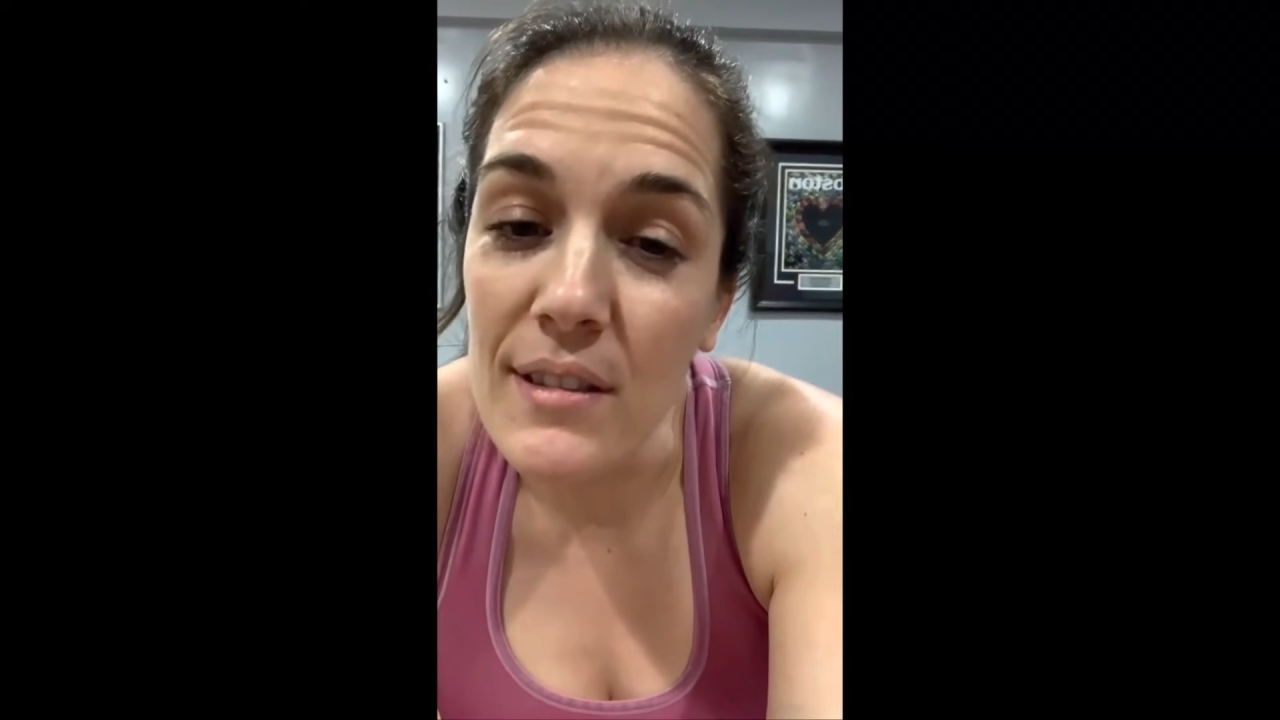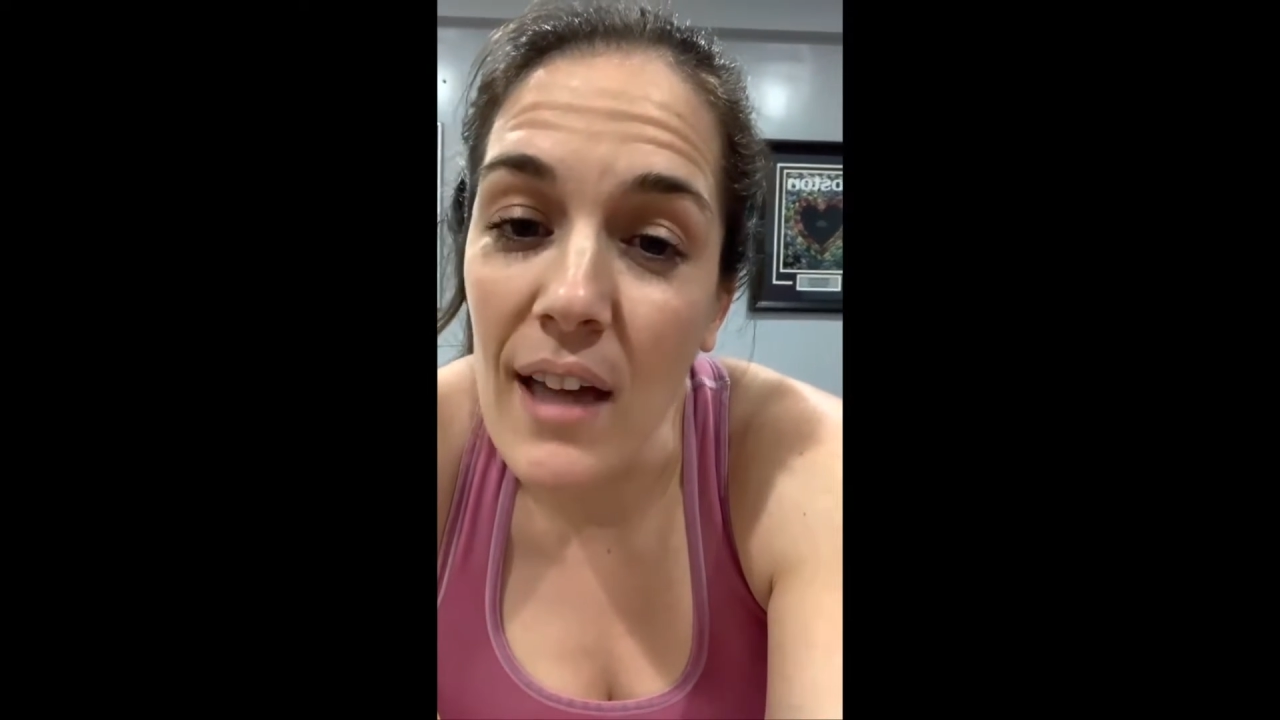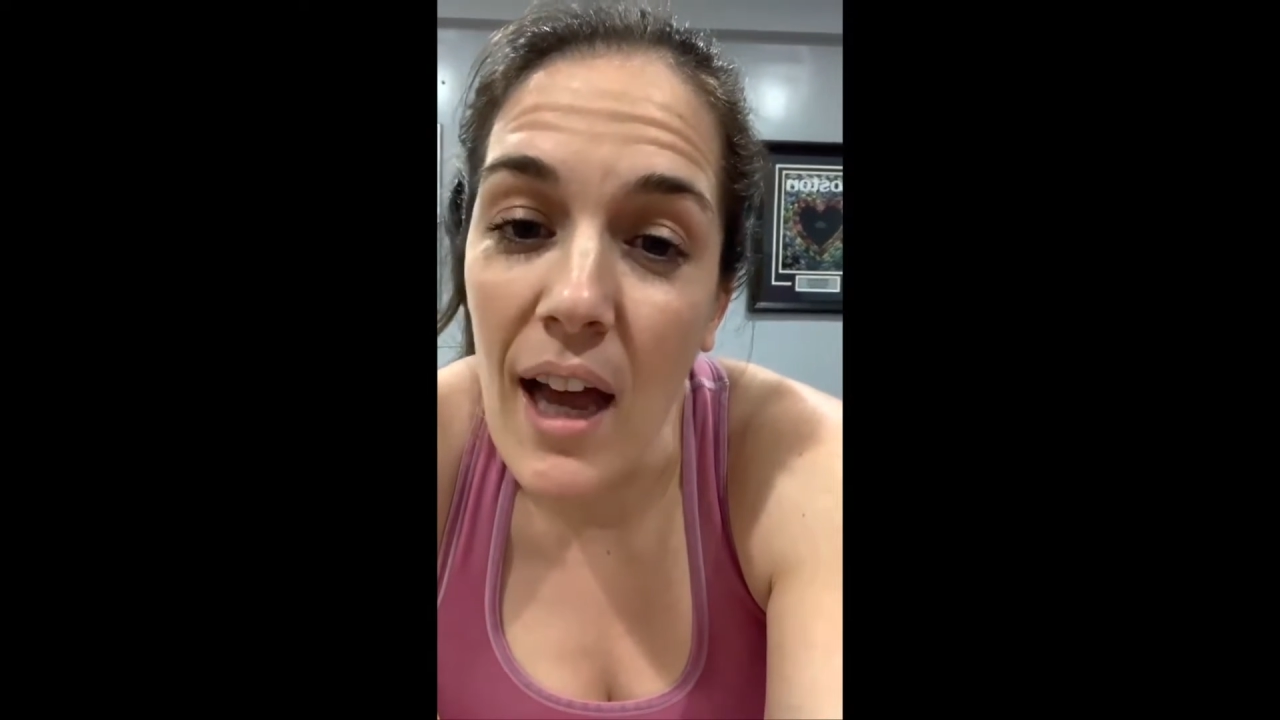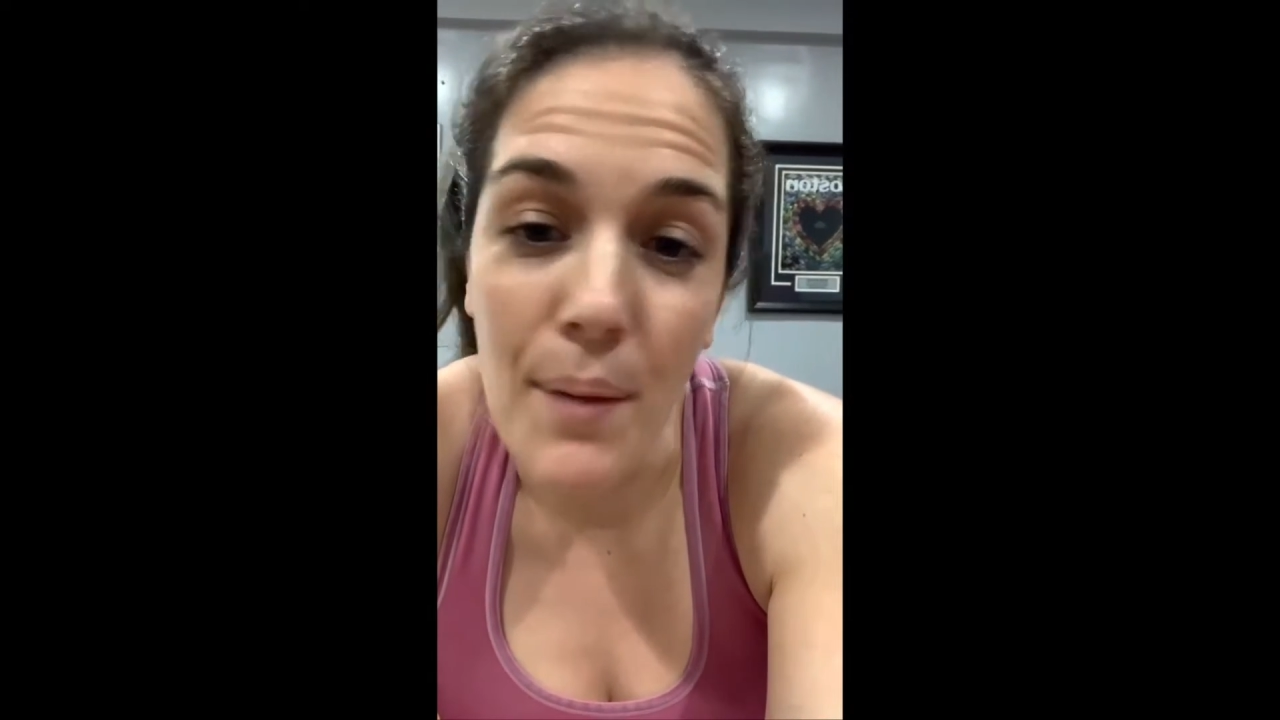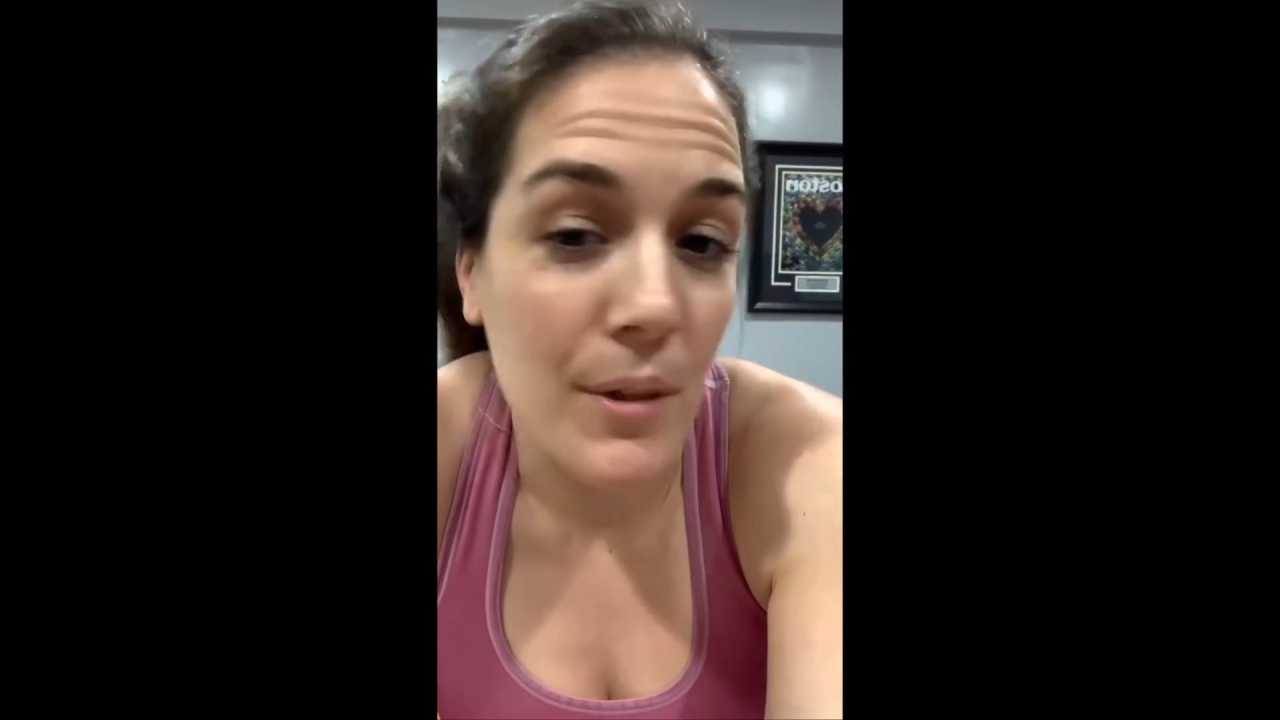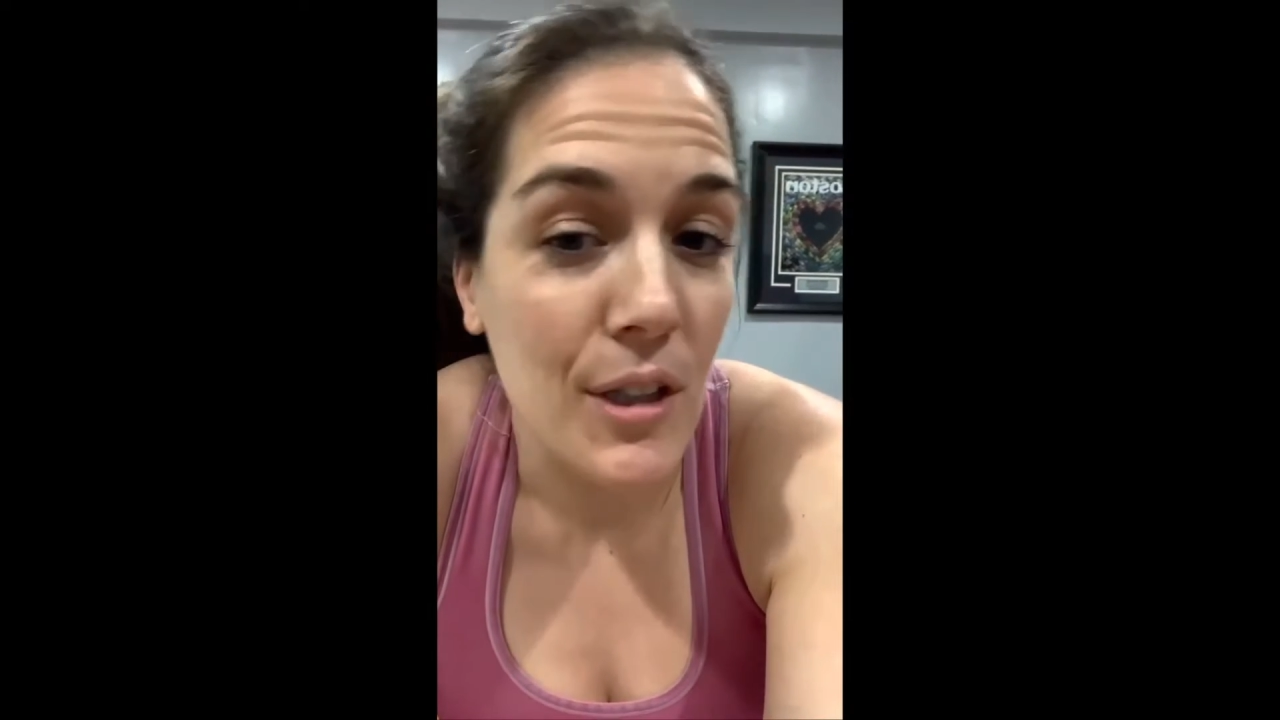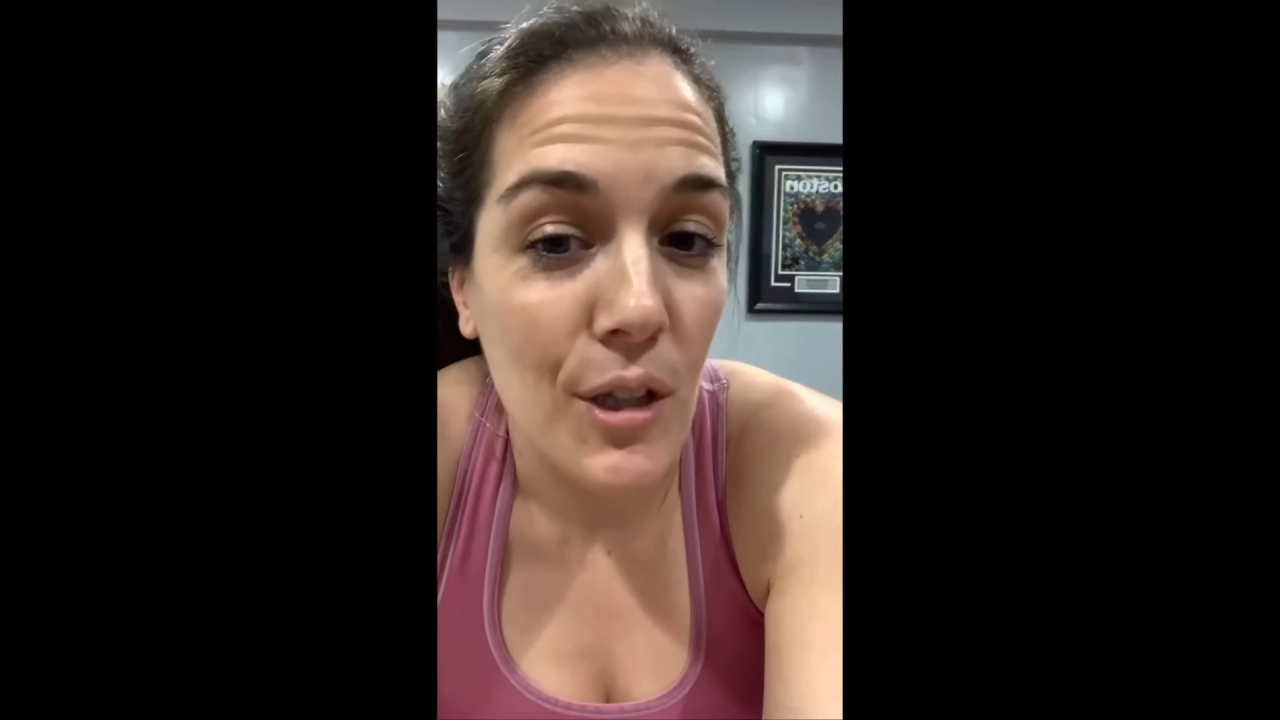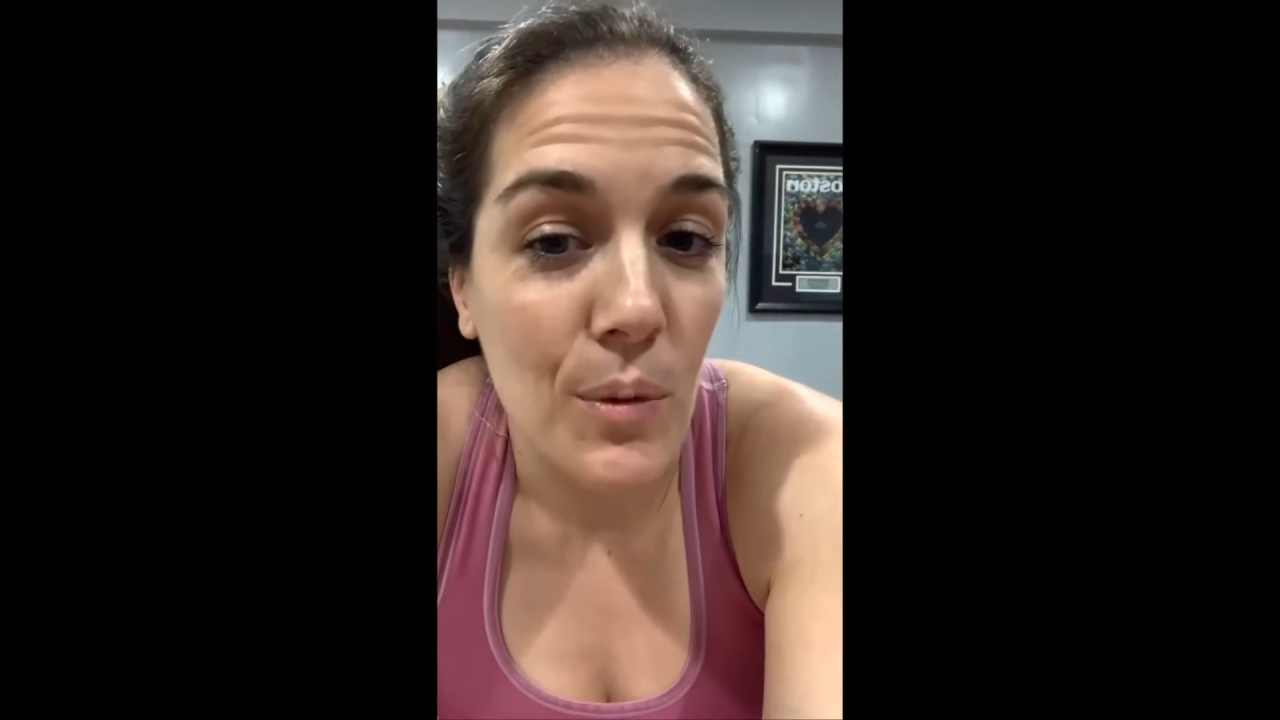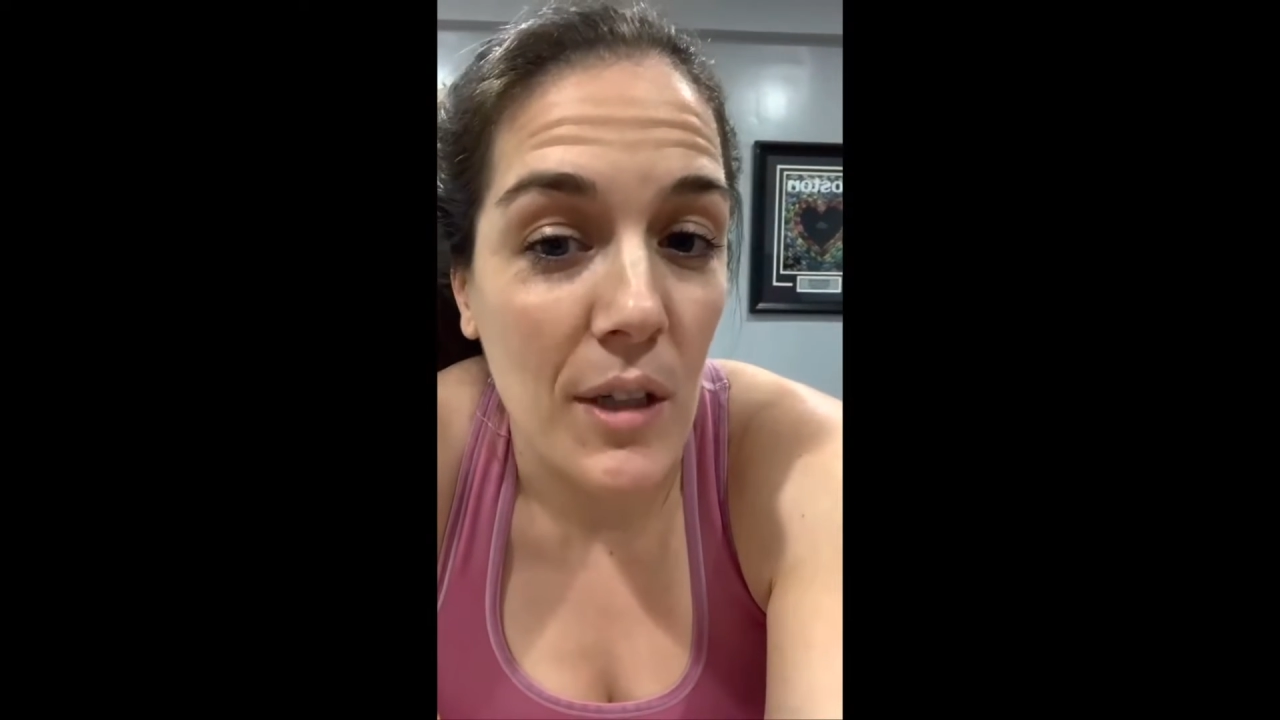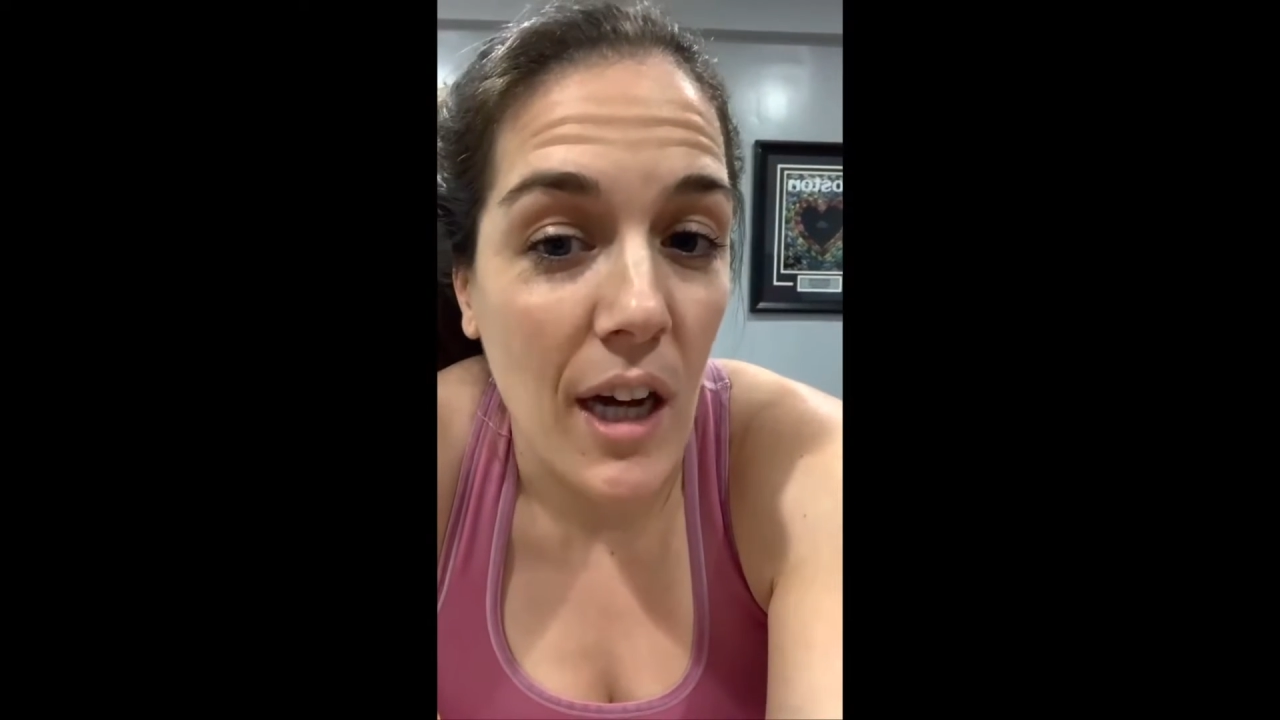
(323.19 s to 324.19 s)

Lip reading: I'm gonna go work